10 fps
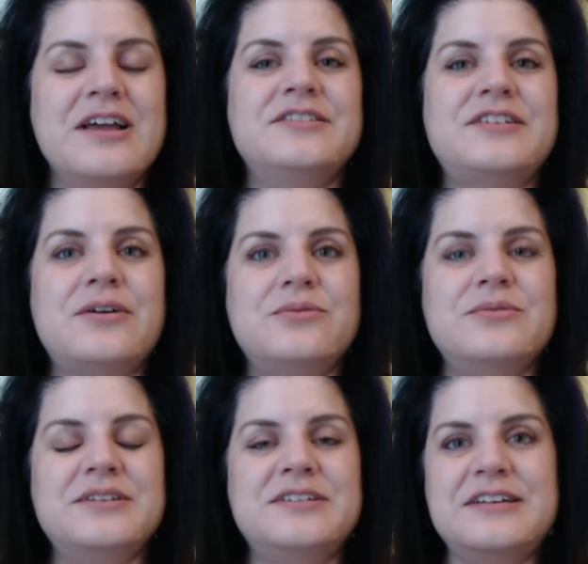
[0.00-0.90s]

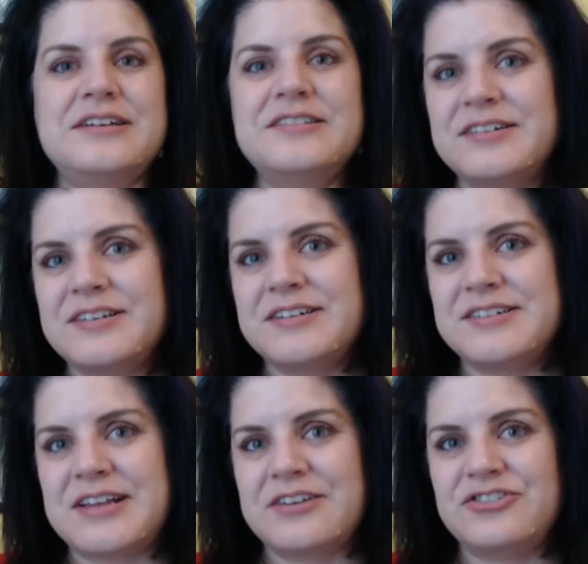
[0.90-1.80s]
So
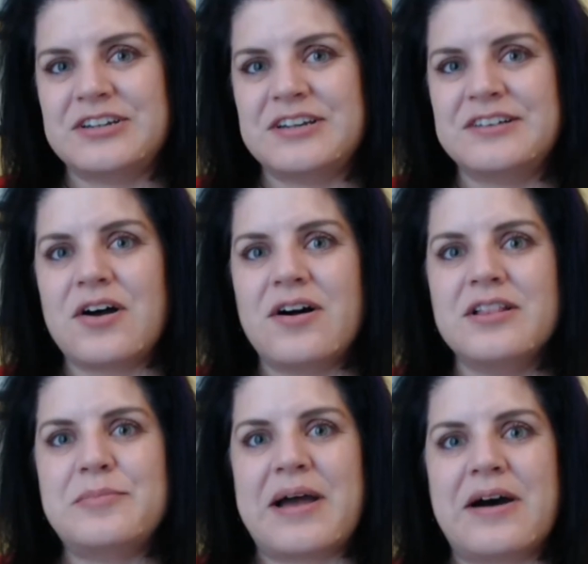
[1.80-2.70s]
desensitization is all
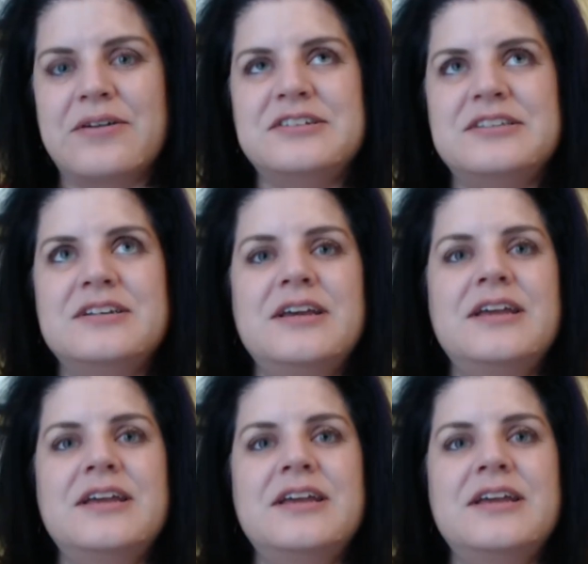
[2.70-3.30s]
about